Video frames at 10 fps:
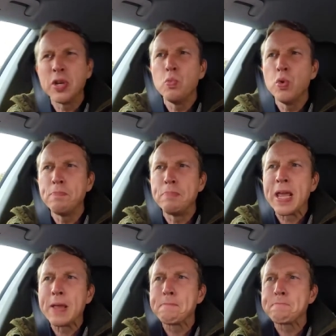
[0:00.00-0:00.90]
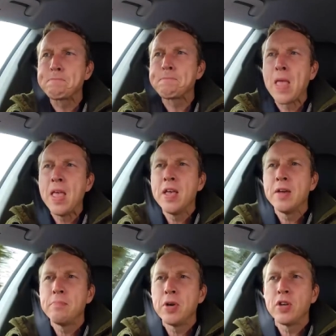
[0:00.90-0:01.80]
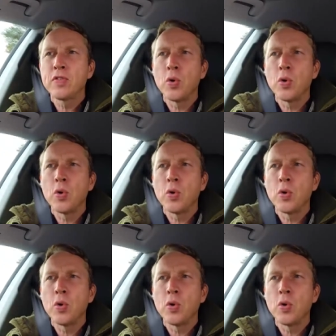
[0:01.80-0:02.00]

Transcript: it would be. But of